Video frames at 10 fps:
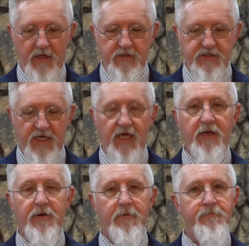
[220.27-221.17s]

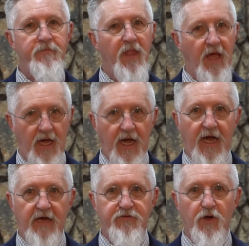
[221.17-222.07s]
See, I
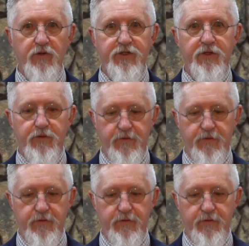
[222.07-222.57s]
have told you.